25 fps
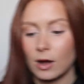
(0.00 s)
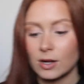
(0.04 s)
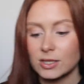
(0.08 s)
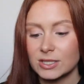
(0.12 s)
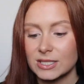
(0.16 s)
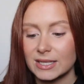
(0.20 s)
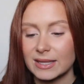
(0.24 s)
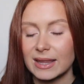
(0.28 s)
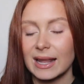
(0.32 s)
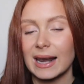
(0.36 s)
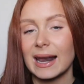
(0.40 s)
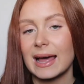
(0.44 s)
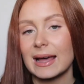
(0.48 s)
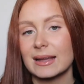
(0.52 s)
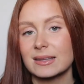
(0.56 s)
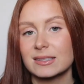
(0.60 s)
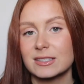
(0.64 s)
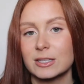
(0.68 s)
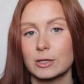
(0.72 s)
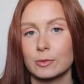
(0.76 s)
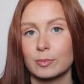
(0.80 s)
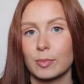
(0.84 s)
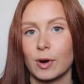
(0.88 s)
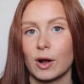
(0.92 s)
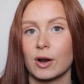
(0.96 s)
on to the last
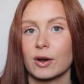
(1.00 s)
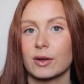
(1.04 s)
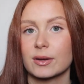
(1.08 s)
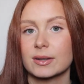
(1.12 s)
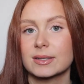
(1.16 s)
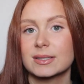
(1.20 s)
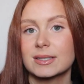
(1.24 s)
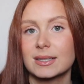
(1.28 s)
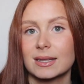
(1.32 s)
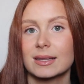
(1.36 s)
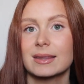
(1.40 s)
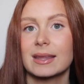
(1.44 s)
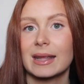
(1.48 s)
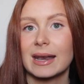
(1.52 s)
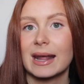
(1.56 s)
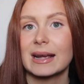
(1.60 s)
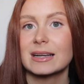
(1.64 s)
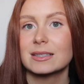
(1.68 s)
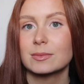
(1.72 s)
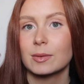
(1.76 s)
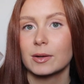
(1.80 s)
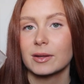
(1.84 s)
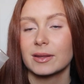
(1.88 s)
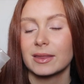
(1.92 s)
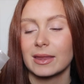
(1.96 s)
two products. The
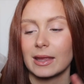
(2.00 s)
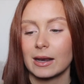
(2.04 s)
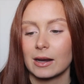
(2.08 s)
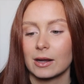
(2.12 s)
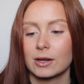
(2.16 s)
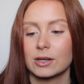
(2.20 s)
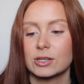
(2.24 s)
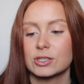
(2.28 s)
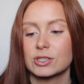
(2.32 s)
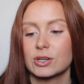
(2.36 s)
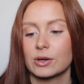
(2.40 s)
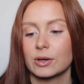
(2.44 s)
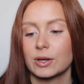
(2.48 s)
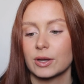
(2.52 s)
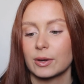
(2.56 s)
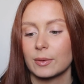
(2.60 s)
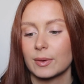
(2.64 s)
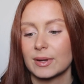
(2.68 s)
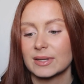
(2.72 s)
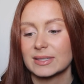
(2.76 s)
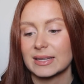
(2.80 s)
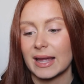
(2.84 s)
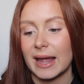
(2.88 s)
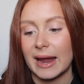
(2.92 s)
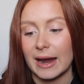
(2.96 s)
next product that I'm going to show you
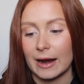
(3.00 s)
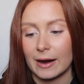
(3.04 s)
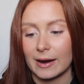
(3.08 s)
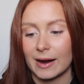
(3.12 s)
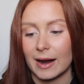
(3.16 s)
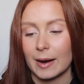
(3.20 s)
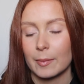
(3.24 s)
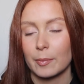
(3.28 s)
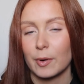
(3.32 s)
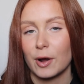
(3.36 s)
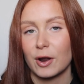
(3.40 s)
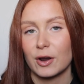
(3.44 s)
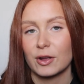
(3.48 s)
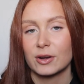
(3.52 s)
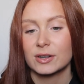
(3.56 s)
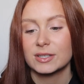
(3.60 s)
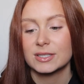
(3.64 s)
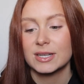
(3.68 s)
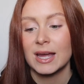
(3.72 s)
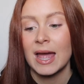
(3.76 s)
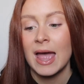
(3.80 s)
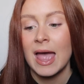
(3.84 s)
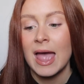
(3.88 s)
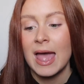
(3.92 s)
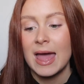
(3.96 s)
is a hair care
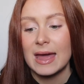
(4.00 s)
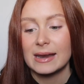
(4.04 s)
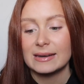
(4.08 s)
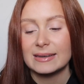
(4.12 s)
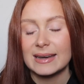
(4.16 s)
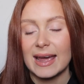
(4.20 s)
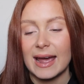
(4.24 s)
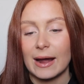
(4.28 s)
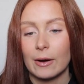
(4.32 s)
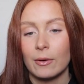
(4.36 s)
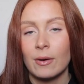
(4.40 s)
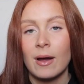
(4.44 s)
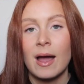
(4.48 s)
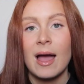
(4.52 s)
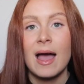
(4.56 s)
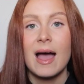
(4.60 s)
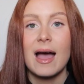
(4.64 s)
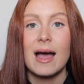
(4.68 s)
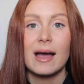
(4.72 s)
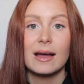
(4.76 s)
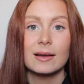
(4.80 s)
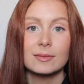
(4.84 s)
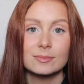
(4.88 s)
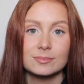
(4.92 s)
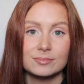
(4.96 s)
product. Now
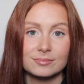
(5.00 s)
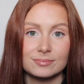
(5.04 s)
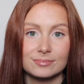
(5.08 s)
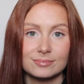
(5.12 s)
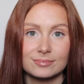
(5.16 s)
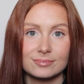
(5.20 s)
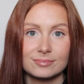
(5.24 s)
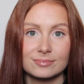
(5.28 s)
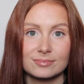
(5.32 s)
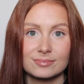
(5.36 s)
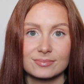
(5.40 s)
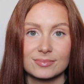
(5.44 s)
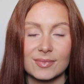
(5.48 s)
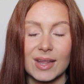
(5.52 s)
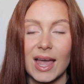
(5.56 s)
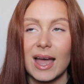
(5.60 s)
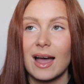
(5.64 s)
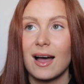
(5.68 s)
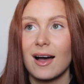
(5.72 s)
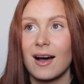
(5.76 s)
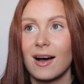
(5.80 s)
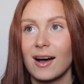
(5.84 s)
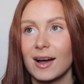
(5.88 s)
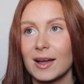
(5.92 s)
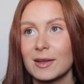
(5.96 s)

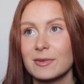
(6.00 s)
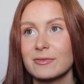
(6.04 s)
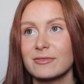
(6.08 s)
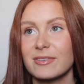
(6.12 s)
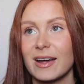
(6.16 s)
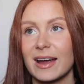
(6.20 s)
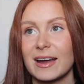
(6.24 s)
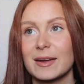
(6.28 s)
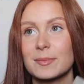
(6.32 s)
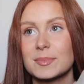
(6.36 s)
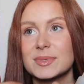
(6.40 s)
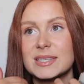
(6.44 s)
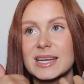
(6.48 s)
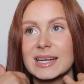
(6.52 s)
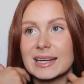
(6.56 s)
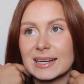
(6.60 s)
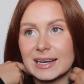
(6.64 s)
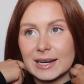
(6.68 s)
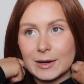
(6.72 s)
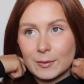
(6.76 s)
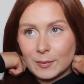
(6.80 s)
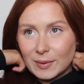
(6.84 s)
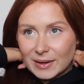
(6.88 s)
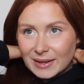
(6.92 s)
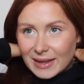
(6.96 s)
I'm very
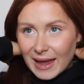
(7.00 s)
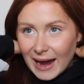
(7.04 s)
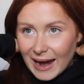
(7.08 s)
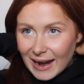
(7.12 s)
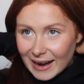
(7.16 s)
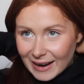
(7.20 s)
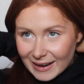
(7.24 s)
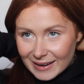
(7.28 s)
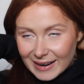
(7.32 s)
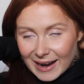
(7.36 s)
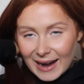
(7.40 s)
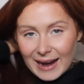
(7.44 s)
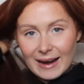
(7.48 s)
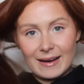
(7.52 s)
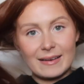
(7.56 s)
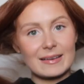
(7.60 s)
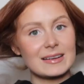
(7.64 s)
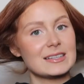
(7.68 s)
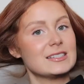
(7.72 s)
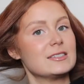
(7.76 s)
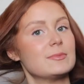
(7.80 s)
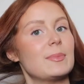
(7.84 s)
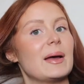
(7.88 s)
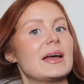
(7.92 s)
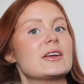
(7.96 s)
particular with hair care,
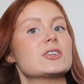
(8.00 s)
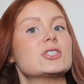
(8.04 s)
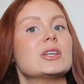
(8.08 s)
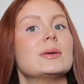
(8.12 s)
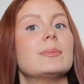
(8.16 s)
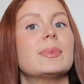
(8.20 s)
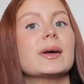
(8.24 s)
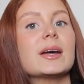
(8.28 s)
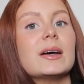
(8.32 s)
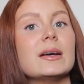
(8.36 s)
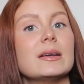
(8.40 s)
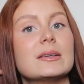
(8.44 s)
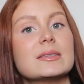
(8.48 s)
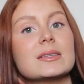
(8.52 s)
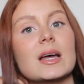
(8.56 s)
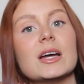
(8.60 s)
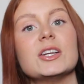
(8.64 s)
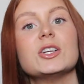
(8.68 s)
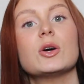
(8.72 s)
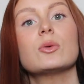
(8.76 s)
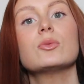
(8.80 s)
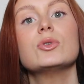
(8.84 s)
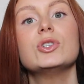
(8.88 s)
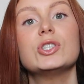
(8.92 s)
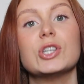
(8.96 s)
especially because I
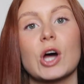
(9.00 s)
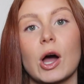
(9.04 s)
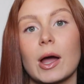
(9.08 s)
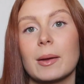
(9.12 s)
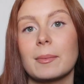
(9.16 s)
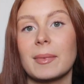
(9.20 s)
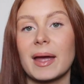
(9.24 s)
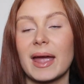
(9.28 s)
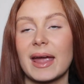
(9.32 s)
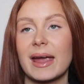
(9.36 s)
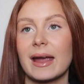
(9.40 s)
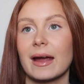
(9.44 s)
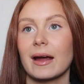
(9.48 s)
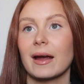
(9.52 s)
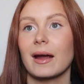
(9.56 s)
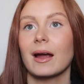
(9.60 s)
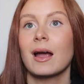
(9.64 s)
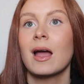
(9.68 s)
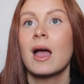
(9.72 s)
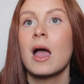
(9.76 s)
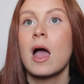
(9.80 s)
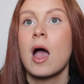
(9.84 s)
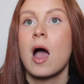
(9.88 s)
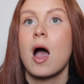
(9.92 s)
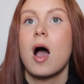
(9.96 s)
don't dye my hair.
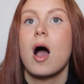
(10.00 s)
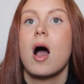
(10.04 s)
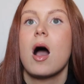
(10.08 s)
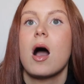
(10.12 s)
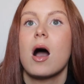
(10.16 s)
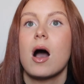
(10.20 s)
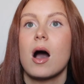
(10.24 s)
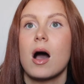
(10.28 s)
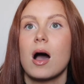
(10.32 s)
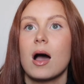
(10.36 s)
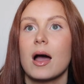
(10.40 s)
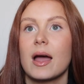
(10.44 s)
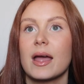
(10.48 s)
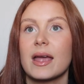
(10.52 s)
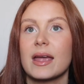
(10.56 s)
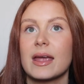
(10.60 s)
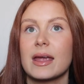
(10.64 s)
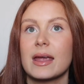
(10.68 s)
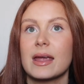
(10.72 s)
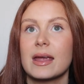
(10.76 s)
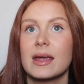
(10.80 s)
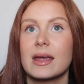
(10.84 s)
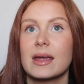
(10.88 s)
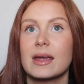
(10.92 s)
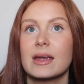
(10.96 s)

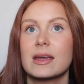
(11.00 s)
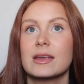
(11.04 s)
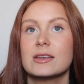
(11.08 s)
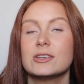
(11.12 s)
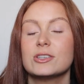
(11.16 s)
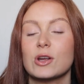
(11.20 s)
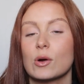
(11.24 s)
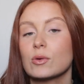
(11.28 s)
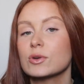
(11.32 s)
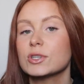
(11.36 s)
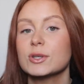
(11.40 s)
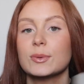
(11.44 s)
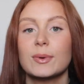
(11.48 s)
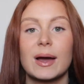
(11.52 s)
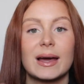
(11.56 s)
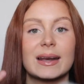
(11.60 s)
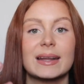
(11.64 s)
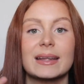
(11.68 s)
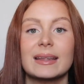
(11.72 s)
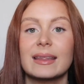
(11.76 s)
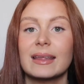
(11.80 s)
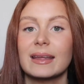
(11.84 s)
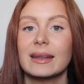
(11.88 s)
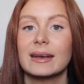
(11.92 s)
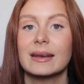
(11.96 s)
I don't do
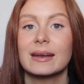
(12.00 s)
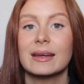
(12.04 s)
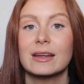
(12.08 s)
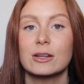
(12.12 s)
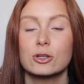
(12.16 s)
anything